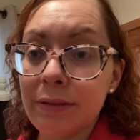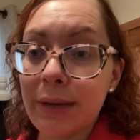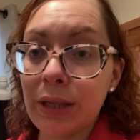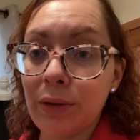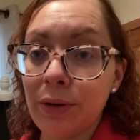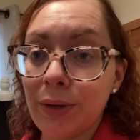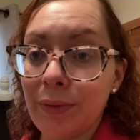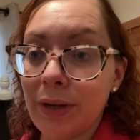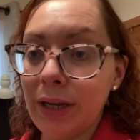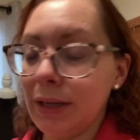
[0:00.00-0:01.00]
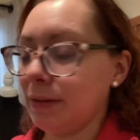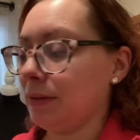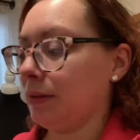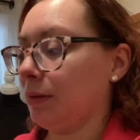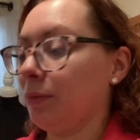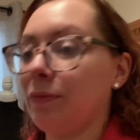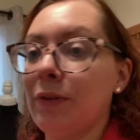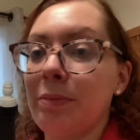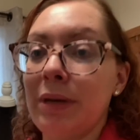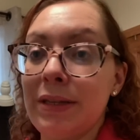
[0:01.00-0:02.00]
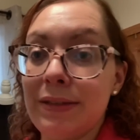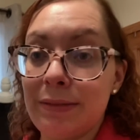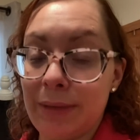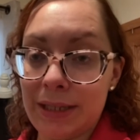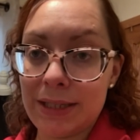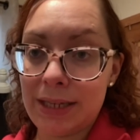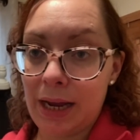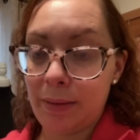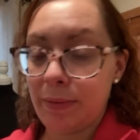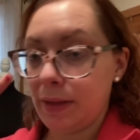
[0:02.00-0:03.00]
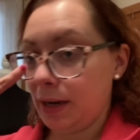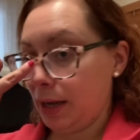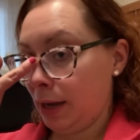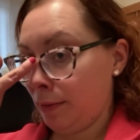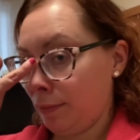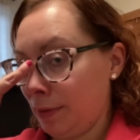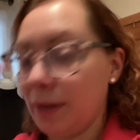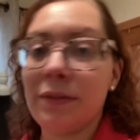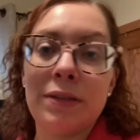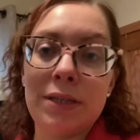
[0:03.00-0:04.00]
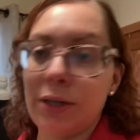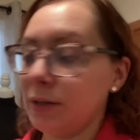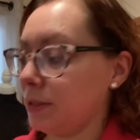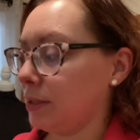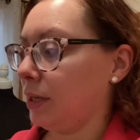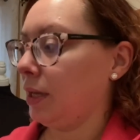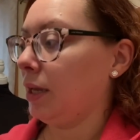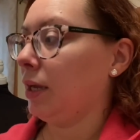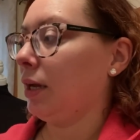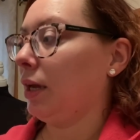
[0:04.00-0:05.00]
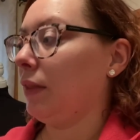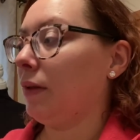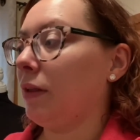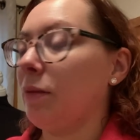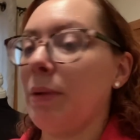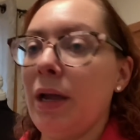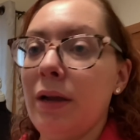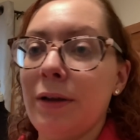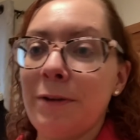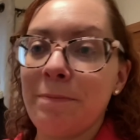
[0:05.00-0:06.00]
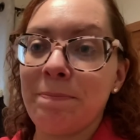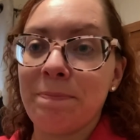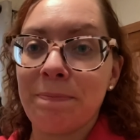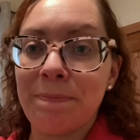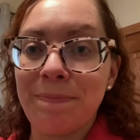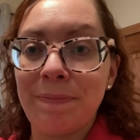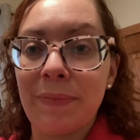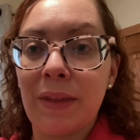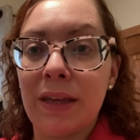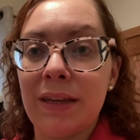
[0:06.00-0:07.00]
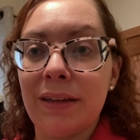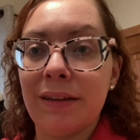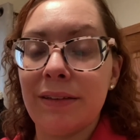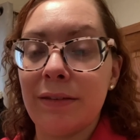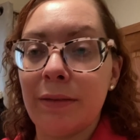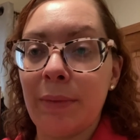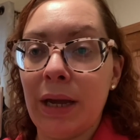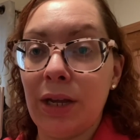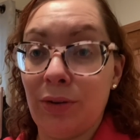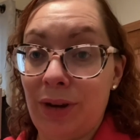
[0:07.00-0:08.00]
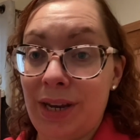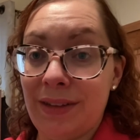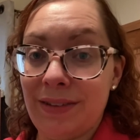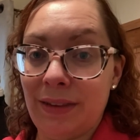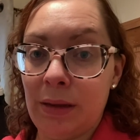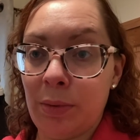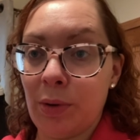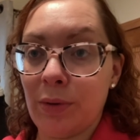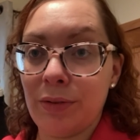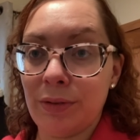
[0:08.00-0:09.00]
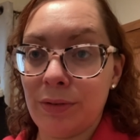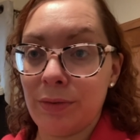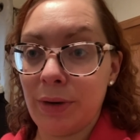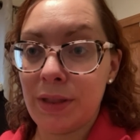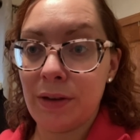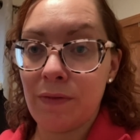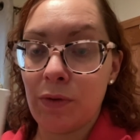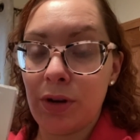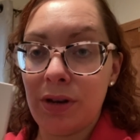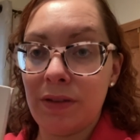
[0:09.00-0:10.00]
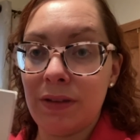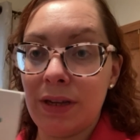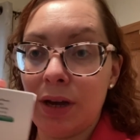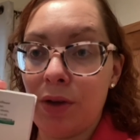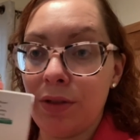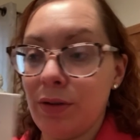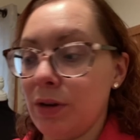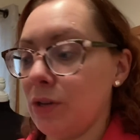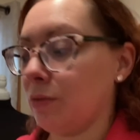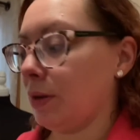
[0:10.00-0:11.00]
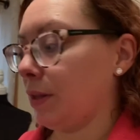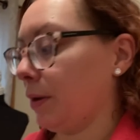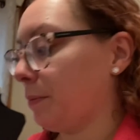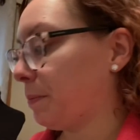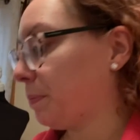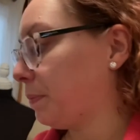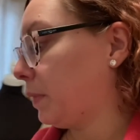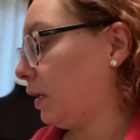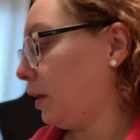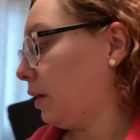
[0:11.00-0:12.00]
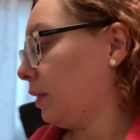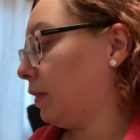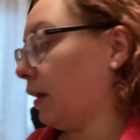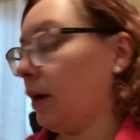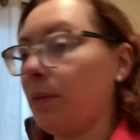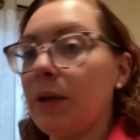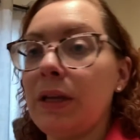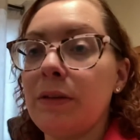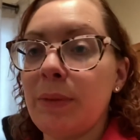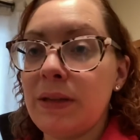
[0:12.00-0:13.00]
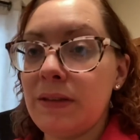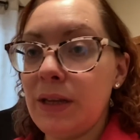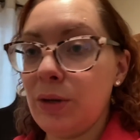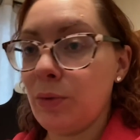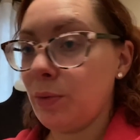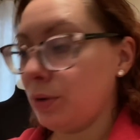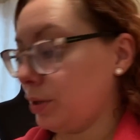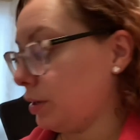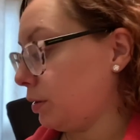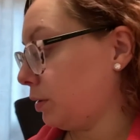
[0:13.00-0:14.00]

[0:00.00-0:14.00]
my logo on it from my stamp that I have downstairs. And then on the back is my ingredients label. So it's right there for you to see all the ingredients right there. That is my sandalwood.